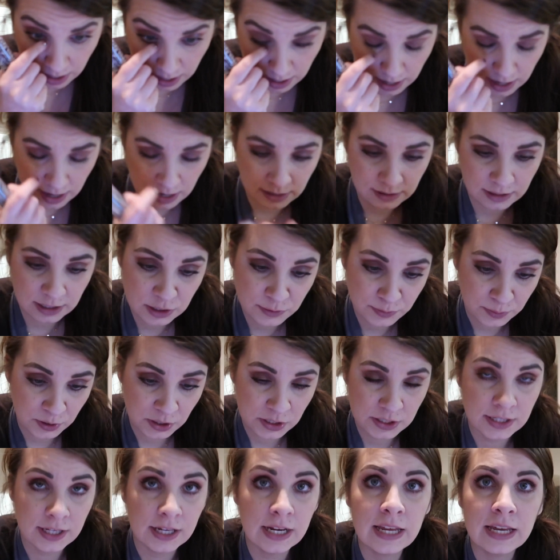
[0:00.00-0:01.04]
And this
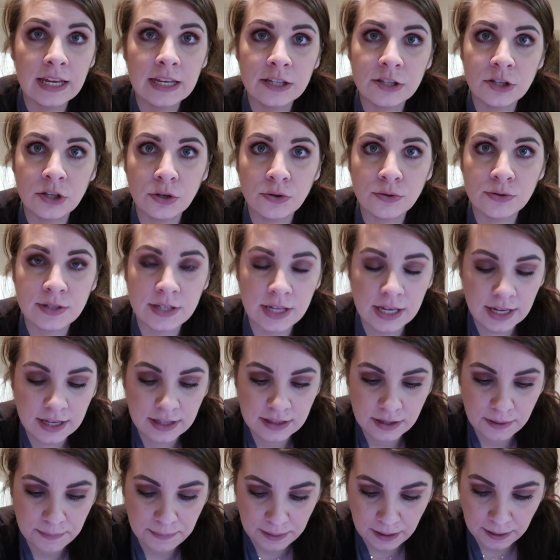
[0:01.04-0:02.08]
person is
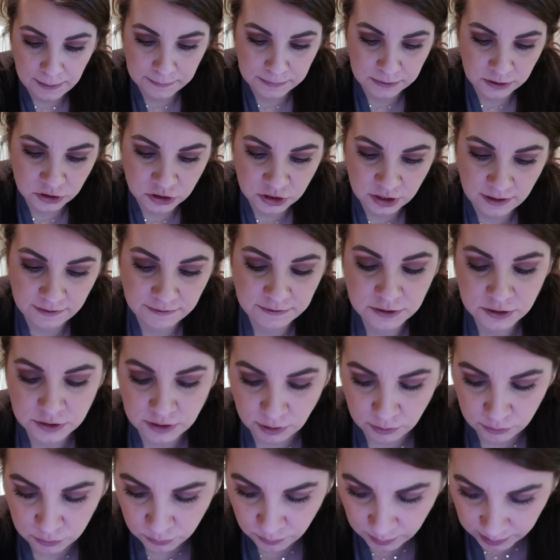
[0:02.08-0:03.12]
using the Pamper Chef
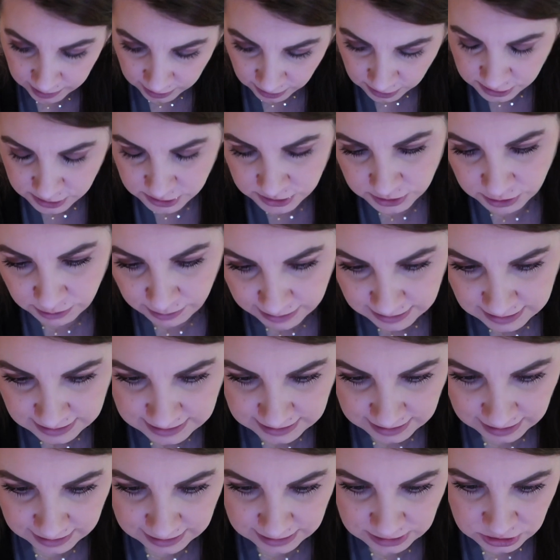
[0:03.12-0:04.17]
stoneware, so I
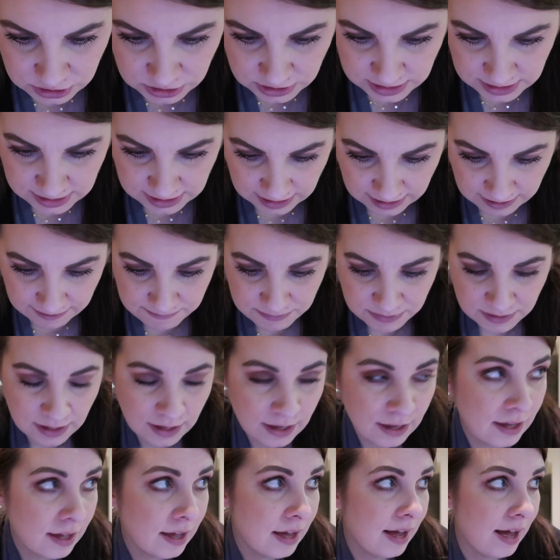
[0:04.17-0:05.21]
decided to see.
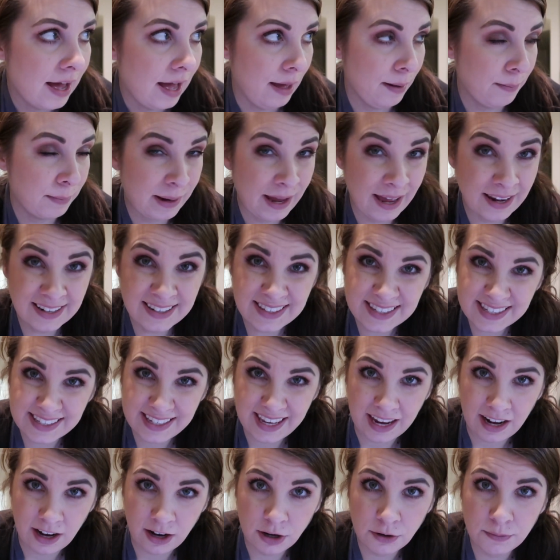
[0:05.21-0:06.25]
I'm kind of
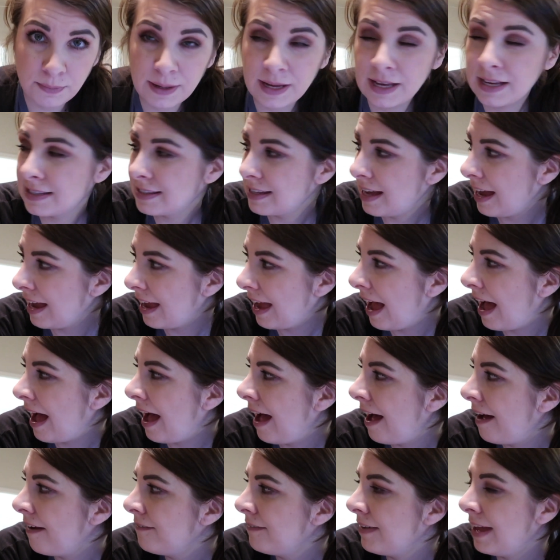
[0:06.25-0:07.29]
scared because I
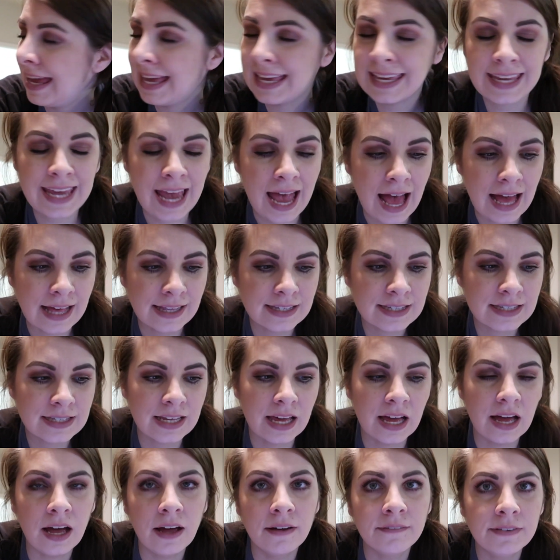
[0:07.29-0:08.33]
have a gas
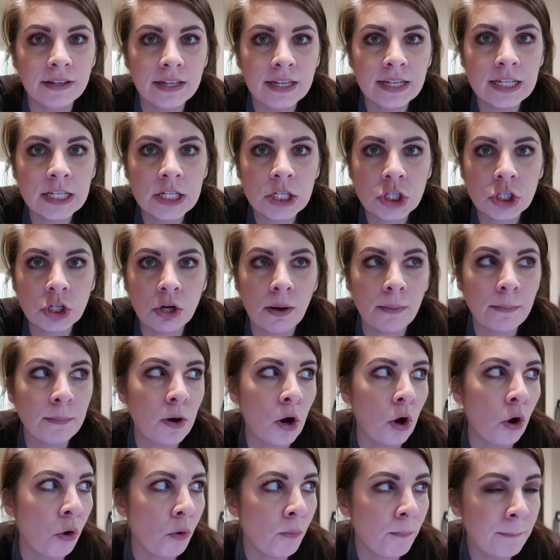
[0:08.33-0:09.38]
oven, so I'm
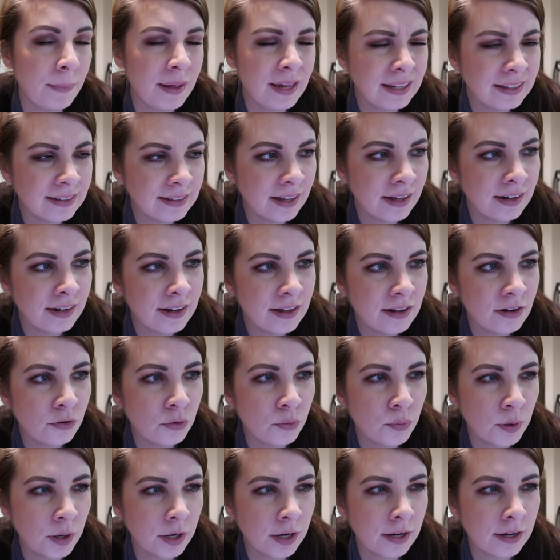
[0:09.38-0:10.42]
hoping that
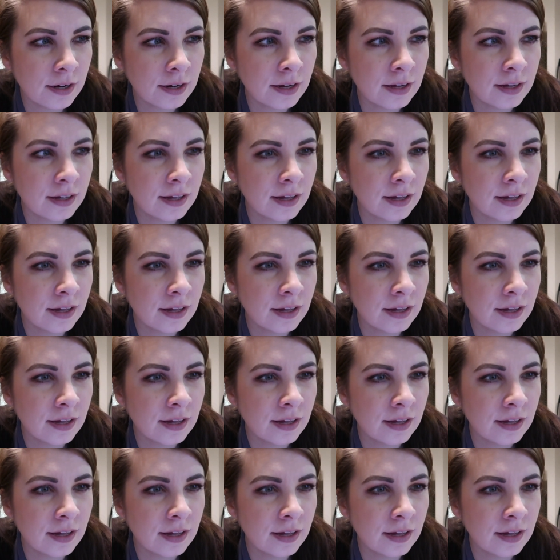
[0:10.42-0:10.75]
it'll work.